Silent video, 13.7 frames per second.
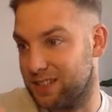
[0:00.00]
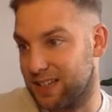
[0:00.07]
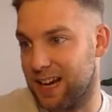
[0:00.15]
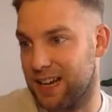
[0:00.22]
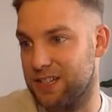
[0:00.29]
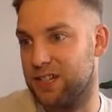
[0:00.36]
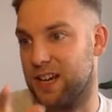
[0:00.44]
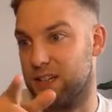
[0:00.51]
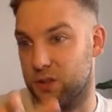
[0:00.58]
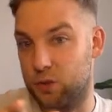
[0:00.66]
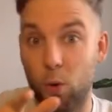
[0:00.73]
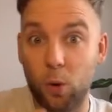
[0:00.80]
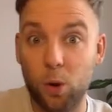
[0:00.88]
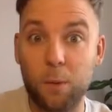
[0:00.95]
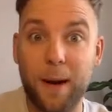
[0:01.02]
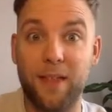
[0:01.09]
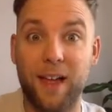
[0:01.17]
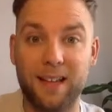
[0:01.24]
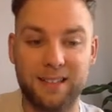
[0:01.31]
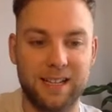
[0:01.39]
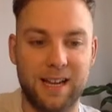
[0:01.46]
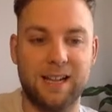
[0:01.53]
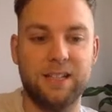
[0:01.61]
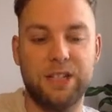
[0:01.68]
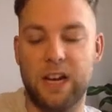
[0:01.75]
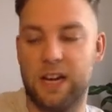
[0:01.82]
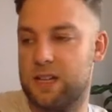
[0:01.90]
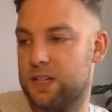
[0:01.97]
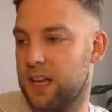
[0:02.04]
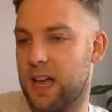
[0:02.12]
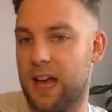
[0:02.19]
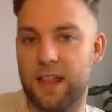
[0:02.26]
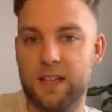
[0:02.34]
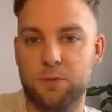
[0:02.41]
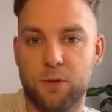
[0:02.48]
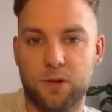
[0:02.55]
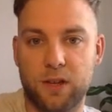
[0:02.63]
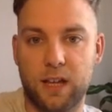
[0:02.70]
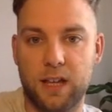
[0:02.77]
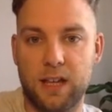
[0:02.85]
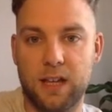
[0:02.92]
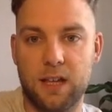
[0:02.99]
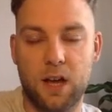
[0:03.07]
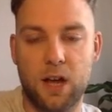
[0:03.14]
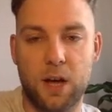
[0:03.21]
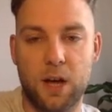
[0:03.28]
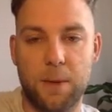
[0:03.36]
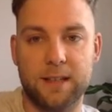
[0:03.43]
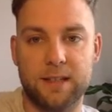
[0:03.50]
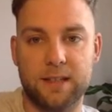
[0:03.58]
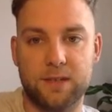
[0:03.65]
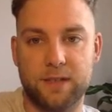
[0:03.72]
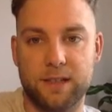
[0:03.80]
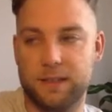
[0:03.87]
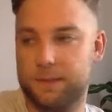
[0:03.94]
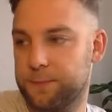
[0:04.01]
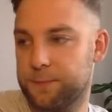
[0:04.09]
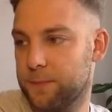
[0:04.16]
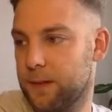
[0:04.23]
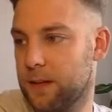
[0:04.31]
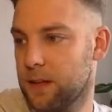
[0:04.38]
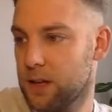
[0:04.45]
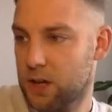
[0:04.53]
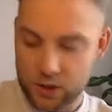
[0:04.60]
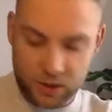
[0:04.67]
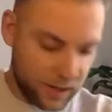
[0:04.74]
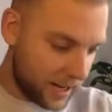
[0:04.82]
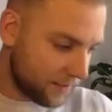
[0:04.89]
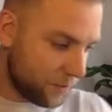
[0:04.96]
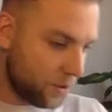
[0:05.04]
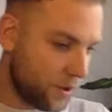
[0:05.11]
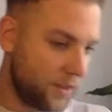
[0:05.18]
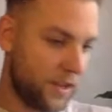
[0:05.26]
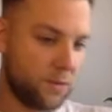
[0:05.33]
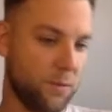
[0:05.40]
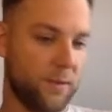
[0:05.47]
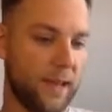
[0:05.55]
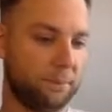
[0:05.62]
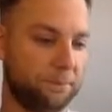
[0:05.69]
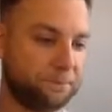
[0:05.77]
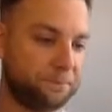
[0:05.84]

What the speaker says: It's all about that sign change, okay? That's what the answer is. So let's have a look at this one then.